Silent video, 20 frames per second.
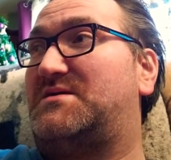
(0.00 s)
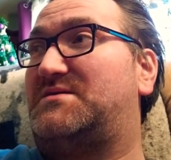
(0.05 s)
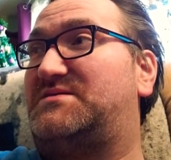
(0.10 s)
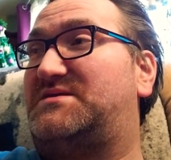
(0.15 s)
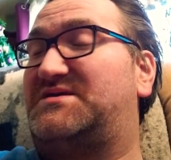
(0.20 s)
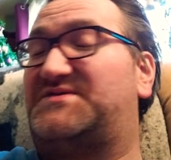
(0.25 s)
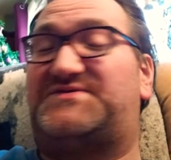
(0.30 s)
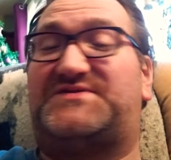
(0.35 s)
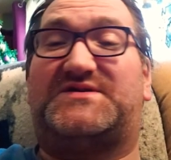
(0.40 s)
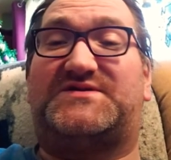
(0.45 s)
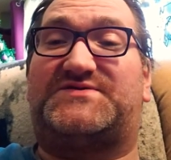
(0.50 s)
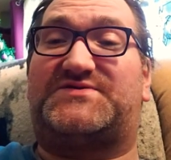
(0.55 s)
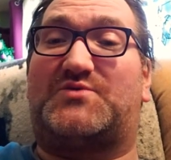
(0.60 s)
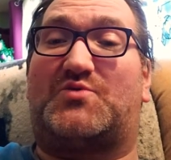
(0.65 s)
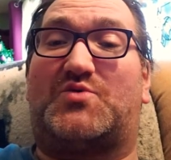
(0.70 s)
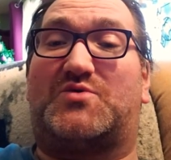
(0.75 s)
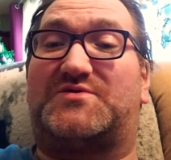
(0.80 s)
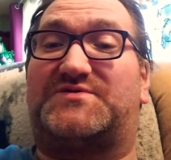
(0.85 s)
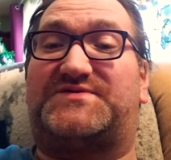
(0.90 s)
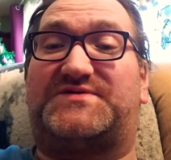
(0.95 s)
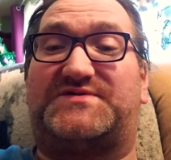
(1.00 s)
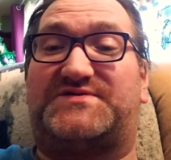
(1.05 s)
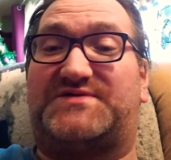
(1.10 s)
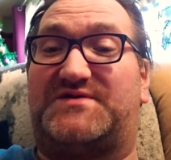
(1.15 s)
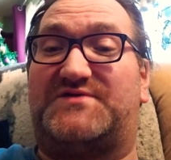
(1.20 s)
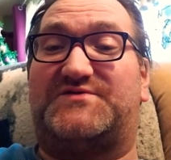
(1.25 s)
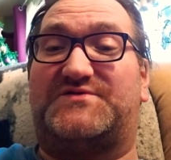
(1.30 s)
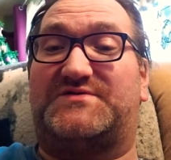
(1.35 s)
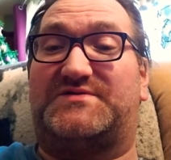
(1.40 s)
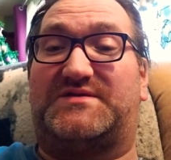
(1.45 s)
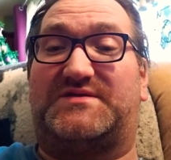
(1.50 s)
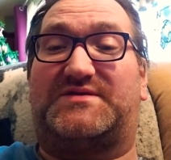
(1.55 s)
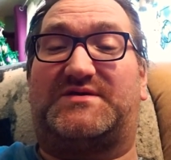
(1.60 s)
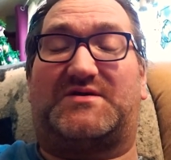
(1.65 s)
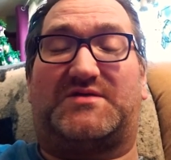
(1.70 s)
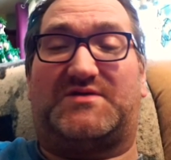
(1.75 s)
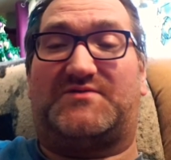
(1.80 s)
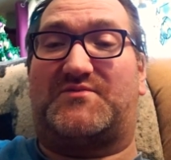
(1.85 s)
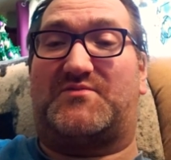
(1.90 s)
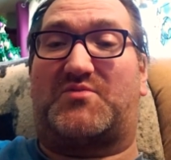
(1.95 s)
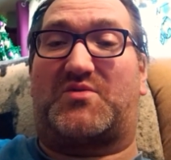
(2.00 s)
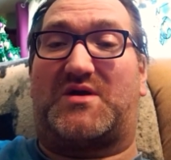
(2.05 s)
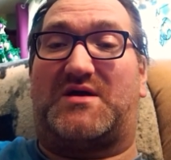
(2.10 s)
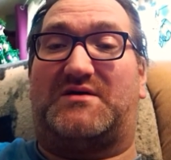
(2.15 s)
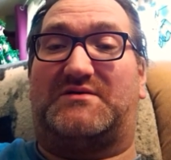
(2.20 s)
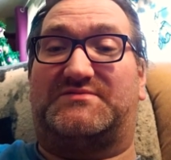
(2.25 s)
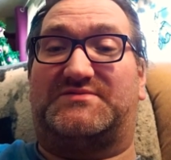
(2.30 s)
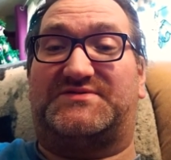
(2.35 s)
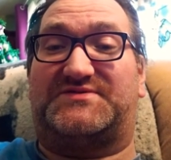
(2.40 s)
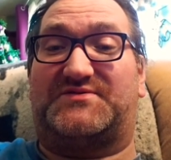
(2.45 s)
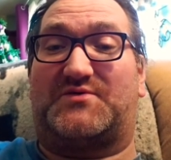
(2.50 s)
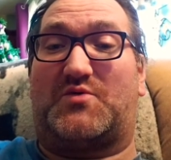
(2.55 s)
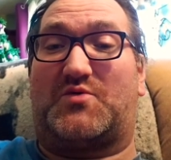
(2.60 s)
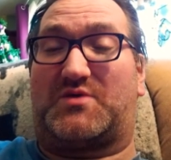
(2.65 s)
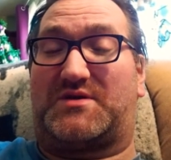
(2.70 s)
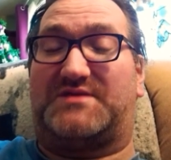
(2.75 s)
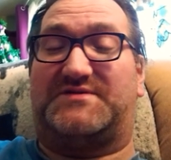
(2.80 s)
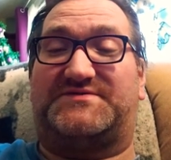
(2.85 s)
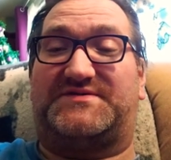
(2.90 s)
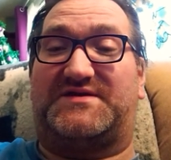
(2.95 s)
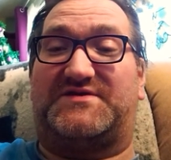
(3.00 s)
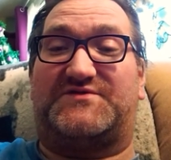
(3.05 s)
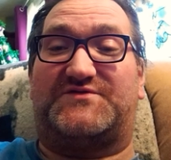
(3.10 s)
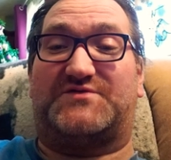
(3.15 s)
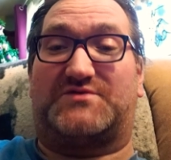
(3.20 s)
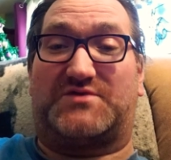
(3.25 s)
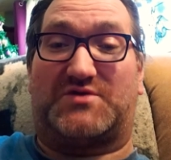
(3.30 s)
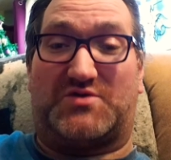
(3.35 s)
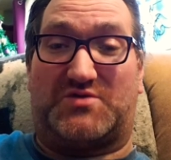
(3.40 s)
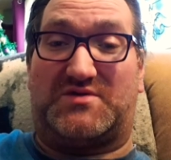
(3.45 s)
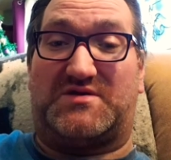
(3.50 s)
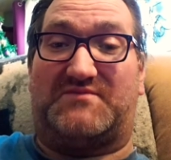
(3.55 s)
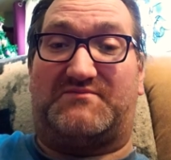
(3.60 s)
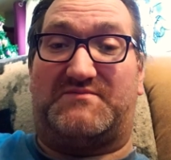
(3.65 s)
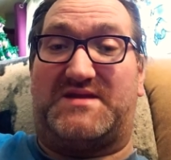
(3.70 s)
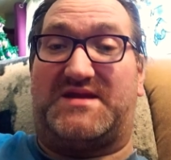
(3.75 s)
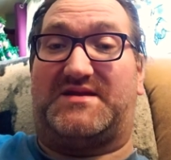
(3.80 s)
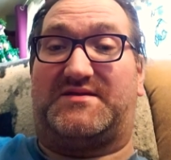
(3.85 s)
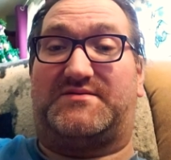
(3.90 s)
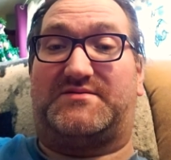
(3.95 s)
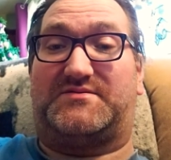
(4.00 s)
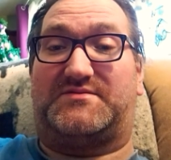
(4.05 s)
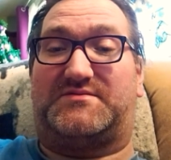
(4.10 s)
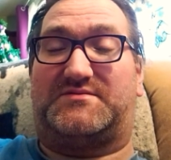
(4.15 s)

This is the worst decision the Cleveland Browns organization could have made.